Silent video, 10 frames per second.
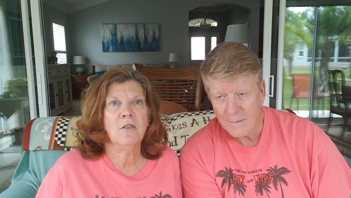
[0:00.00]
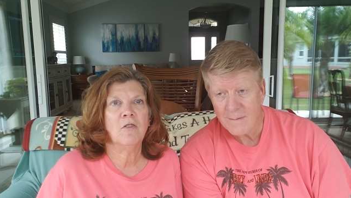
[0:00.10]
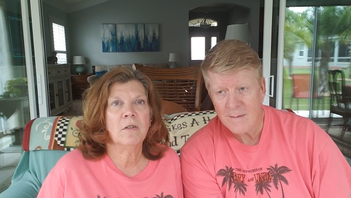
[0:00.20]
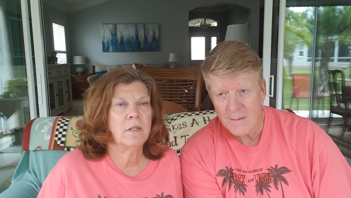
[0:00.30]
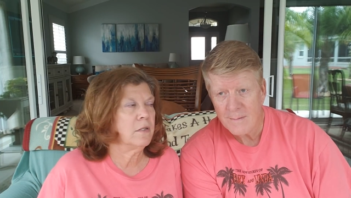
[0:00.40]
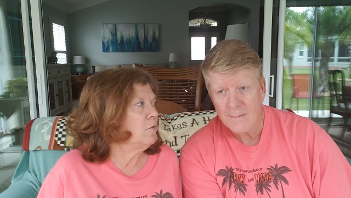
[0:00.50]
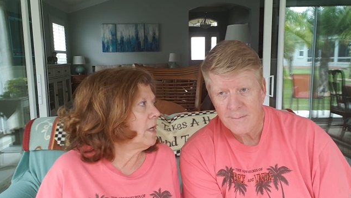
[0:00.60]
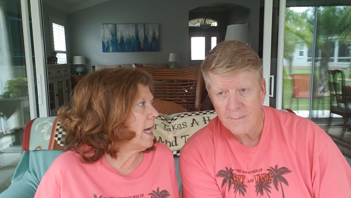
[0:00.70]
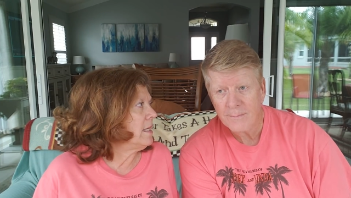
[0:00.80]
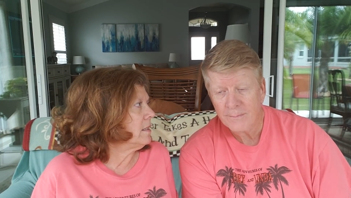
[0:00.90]
Speaker 1: in your
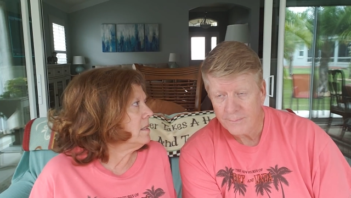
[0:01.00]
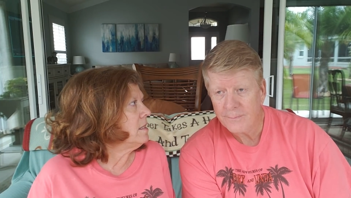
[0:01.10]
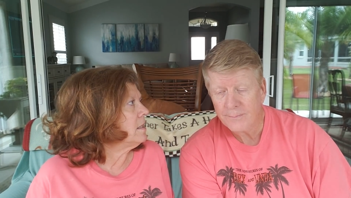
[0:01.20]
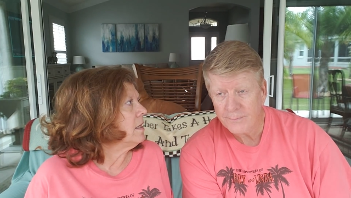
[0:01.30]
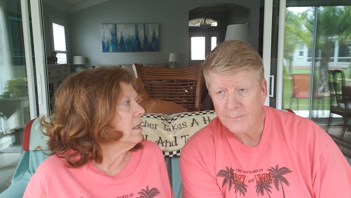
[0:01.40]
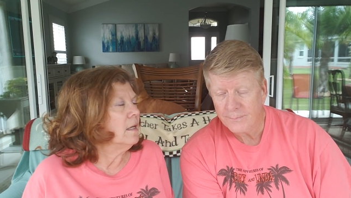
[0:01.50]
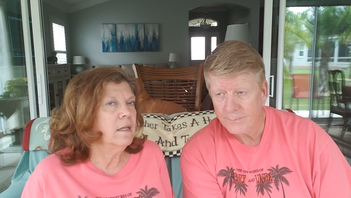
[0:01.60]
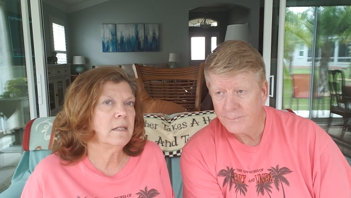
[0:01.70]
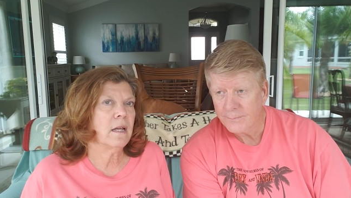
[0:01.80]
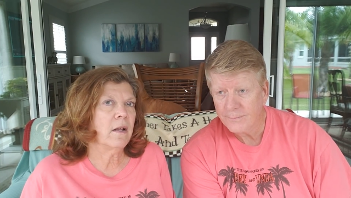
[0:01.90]
suitcases.
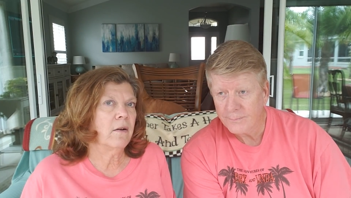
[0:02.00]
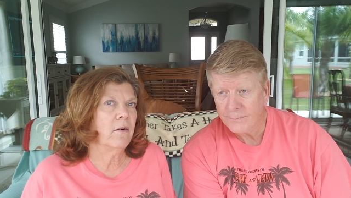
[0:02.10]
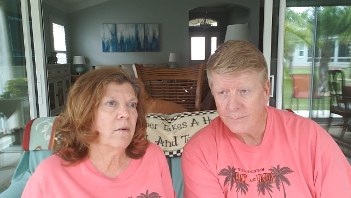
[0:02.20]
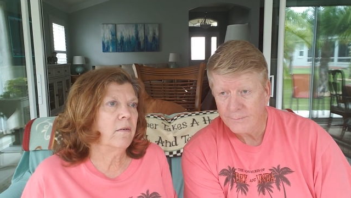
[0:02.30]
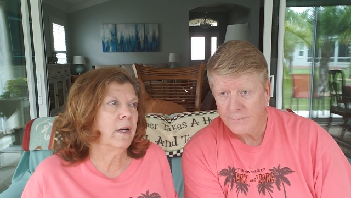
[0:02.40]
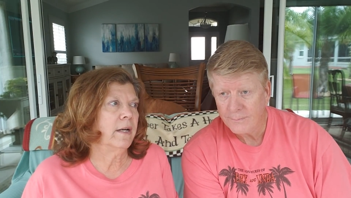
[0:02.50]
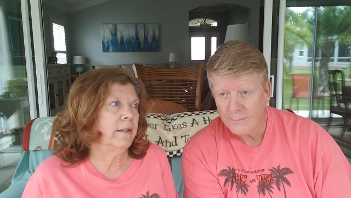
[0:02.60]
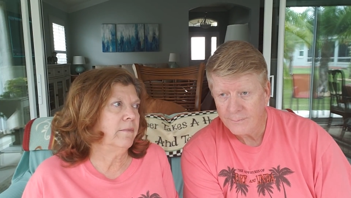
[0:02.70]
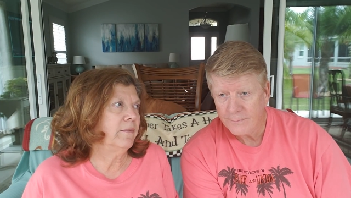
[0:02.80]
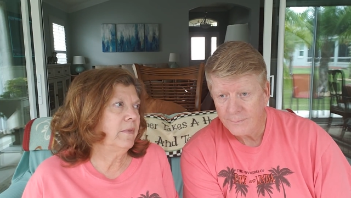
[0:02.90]
So,
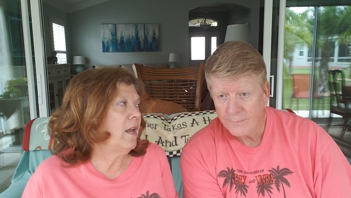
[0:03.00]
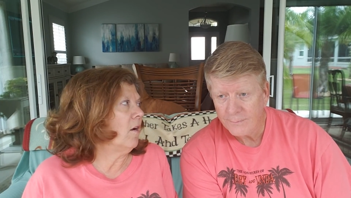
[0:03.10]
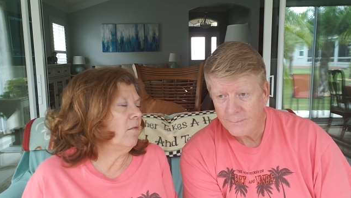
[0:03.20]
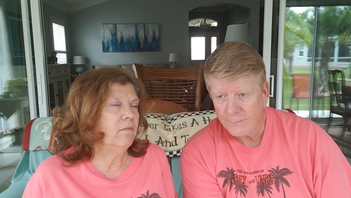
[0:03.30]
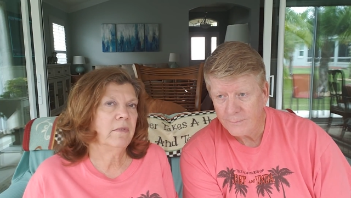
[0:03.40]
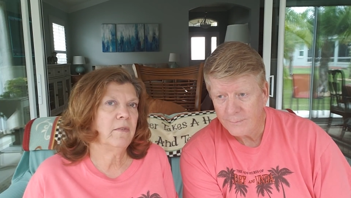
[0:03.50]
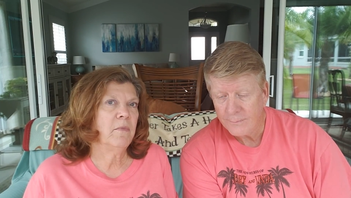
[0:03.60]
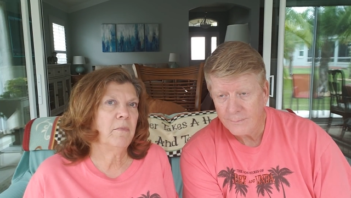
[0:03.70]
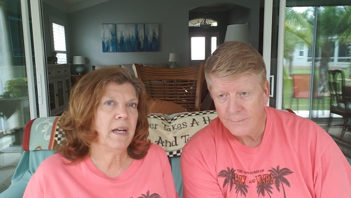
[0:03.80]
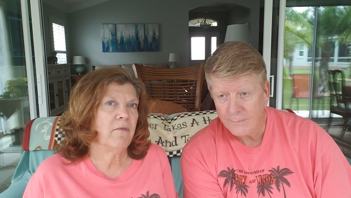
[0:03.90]
no,
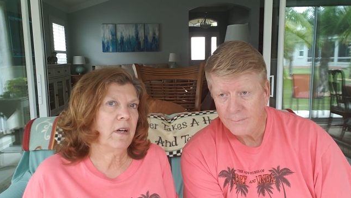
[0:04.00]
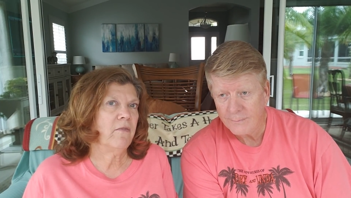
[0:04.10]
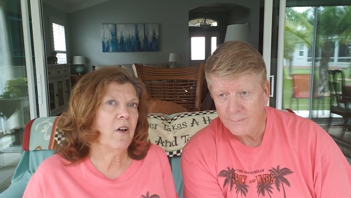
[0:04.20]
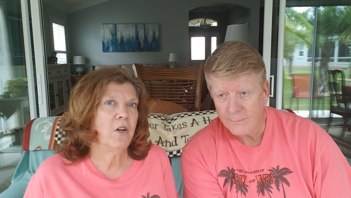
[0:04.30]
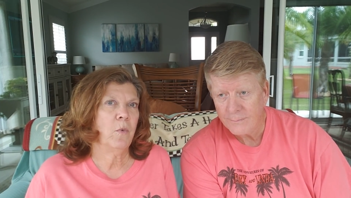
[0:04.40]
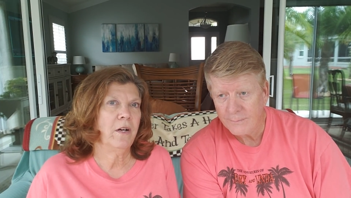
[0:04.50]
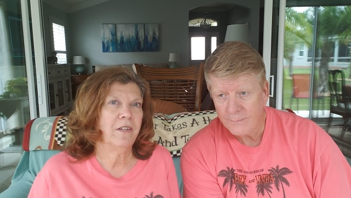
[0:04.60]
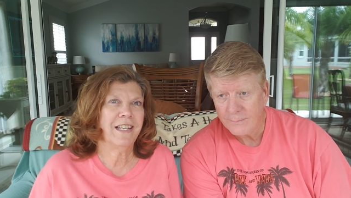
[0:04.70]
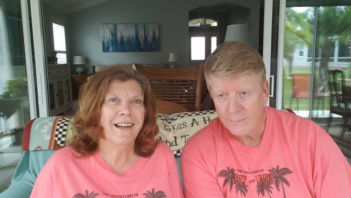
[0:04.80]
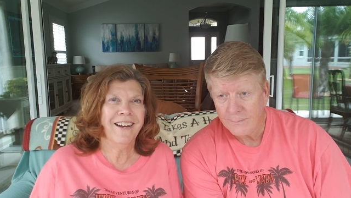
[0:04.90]
get rid of all your winter
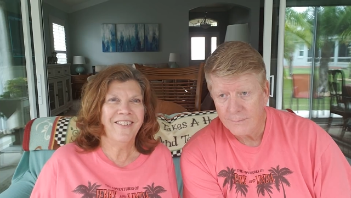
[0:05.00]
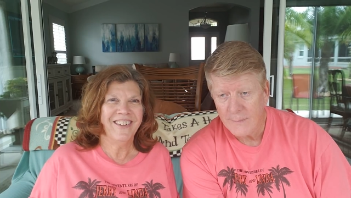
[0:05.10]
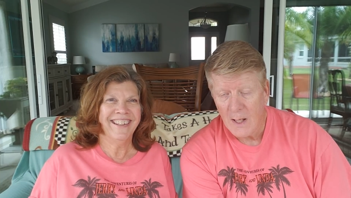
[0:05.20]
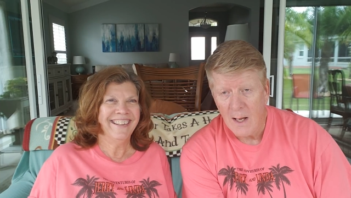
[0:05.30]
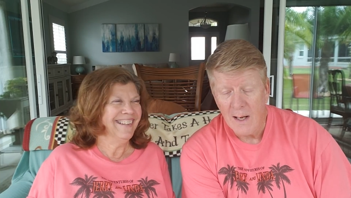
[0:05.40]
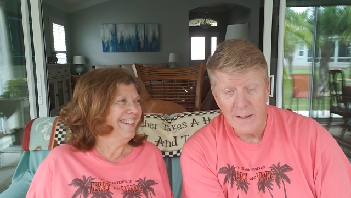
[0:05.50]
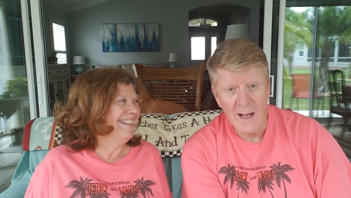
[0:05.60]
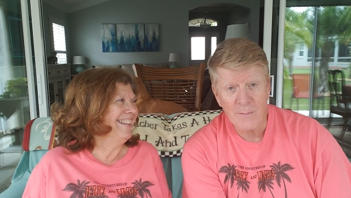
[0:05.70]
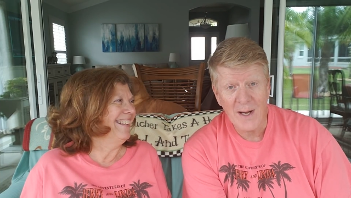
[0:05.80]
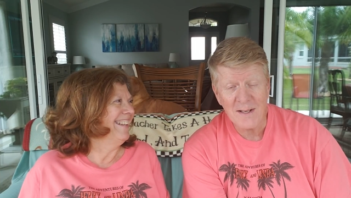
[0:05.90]
stuff.
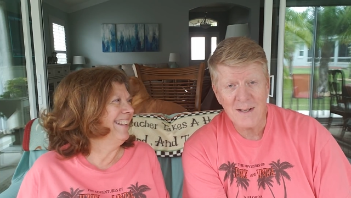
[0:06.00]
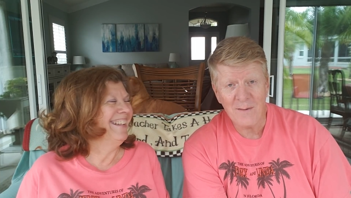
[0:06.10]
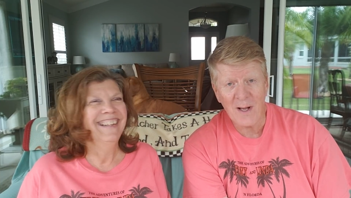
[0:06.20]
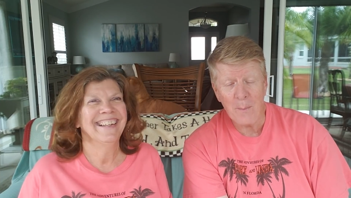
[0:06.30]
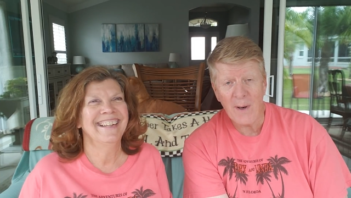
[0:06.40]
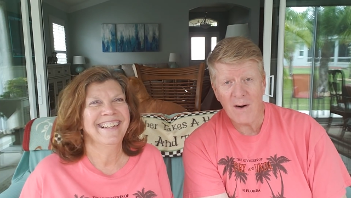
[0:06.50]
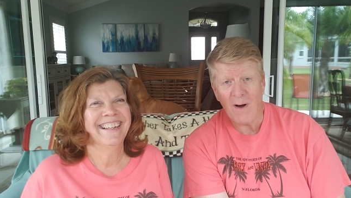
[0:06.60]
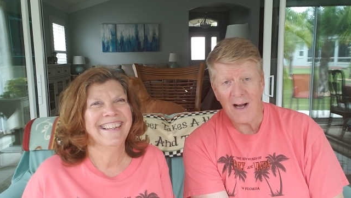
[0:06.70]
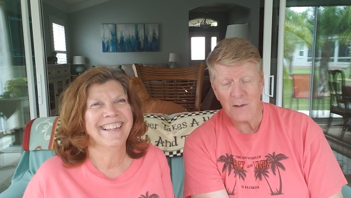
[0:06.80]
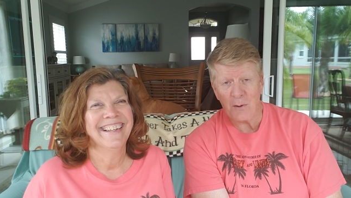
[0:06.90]
Speaker 2: Yeah, I've got a pair of
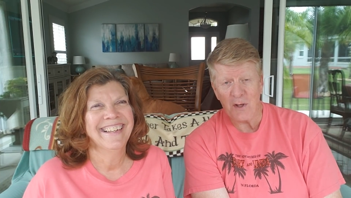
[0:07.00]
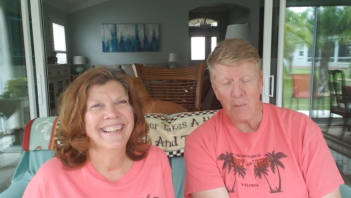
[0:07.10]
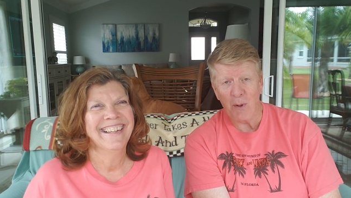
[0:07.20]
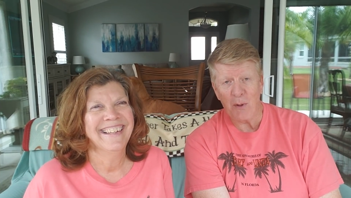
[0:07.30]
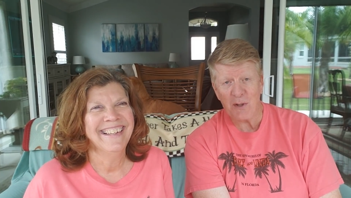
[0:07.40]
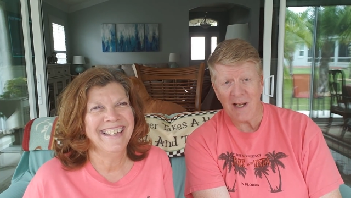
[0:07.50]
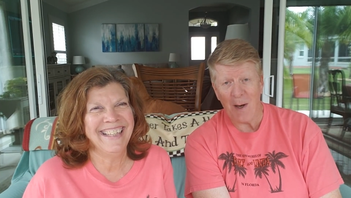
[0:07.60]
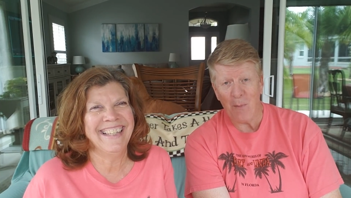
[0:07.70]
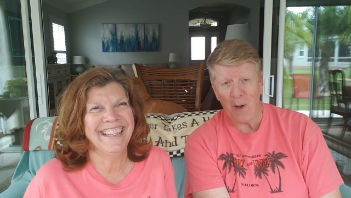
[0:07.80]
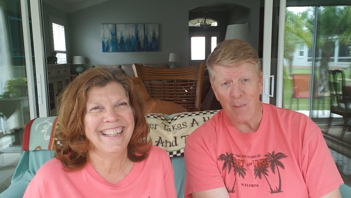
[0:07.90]
ostrich boots,
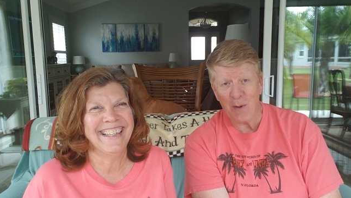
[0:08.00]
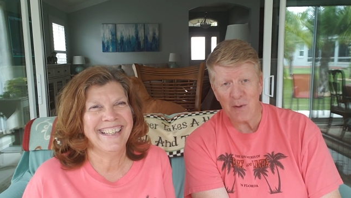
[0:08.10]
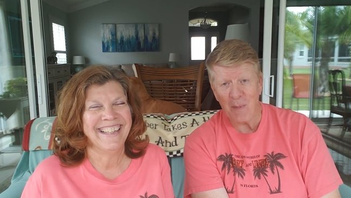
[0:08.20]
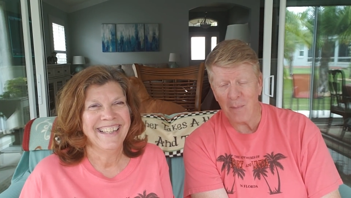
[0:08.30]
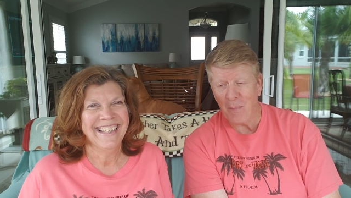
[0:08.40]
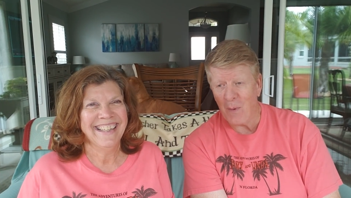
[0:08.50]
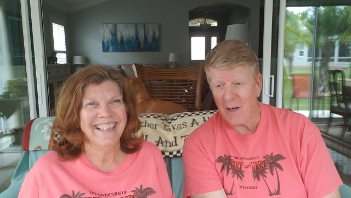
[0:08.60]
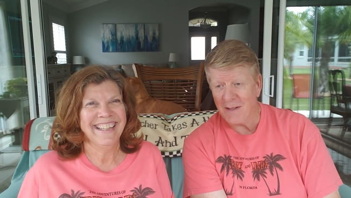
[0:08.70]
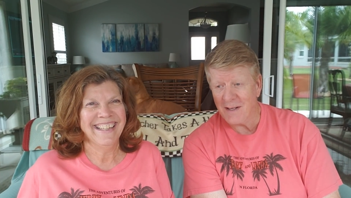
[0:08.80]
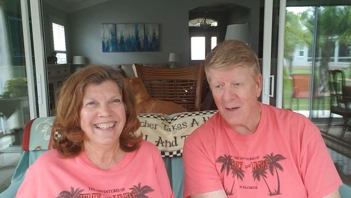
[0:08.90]
cowboy boots, big
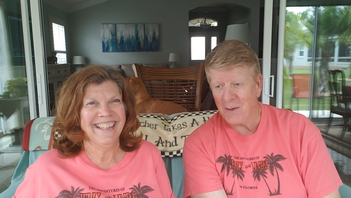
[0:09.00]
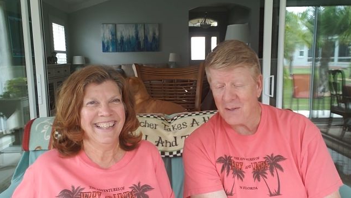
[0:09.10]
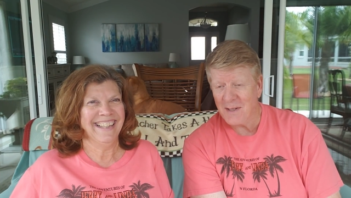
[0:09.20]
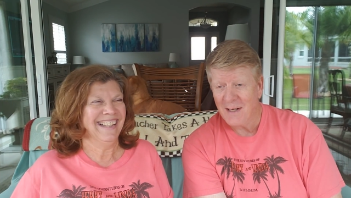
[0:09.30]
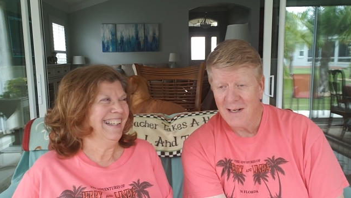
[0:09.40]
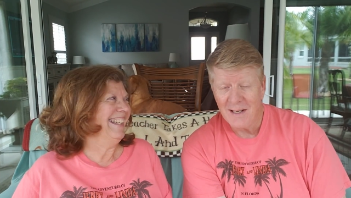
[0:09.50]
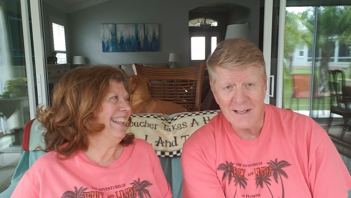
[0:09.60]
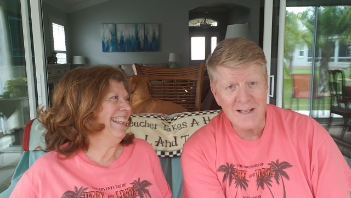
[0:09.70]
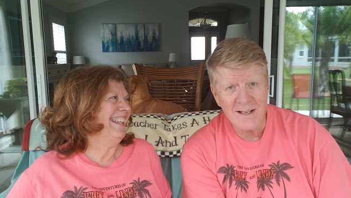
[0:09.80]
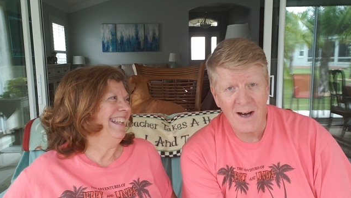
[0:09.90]
pointed toes,
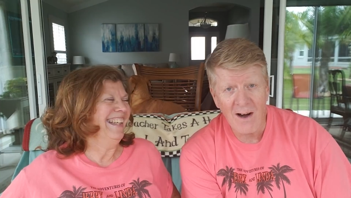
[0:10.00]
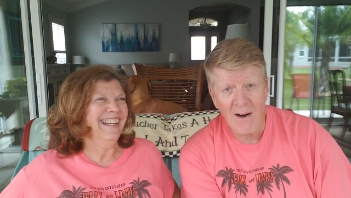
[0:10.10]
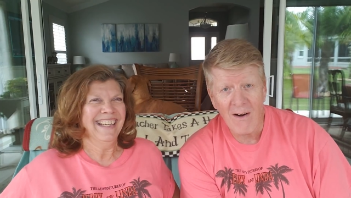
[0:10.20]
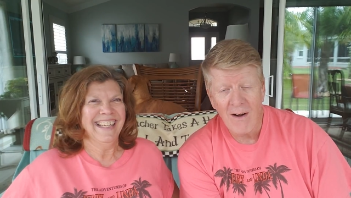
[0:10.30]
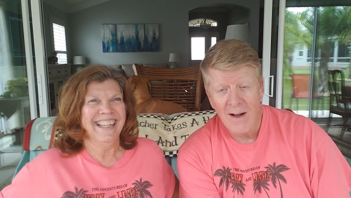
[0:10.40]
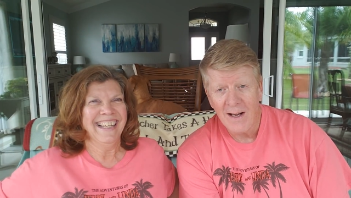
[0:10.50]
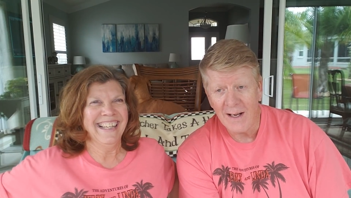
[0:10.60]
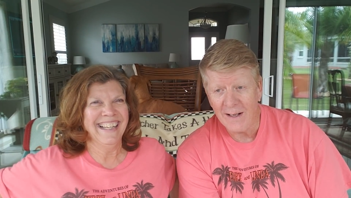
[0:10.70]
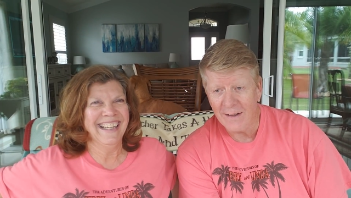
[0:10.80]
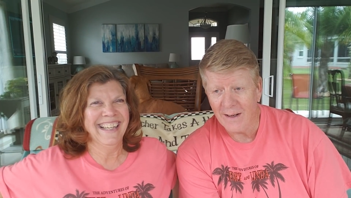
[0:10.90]
yeehaw,
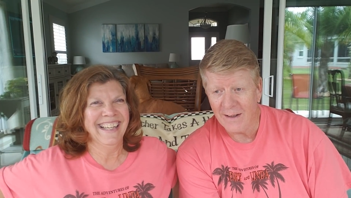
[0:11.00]
and